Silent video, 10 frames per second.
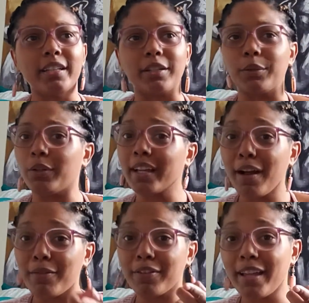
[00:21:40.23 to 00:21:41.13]
So look
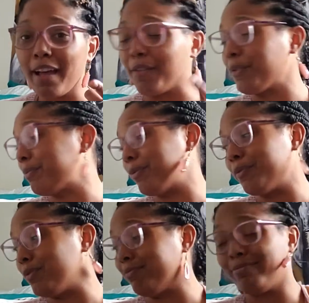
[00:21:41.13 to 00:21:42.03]
out for that
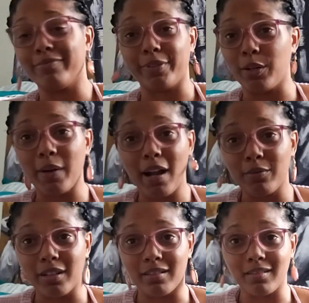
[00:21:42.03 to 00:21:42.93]
for
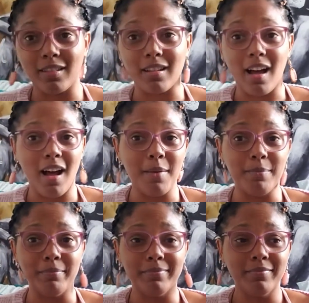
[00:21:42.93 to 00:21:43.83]

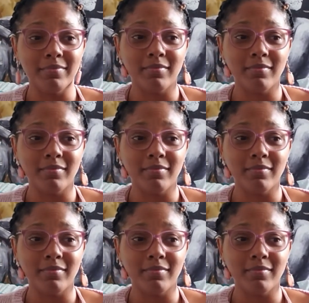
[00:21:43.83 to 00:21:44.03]
around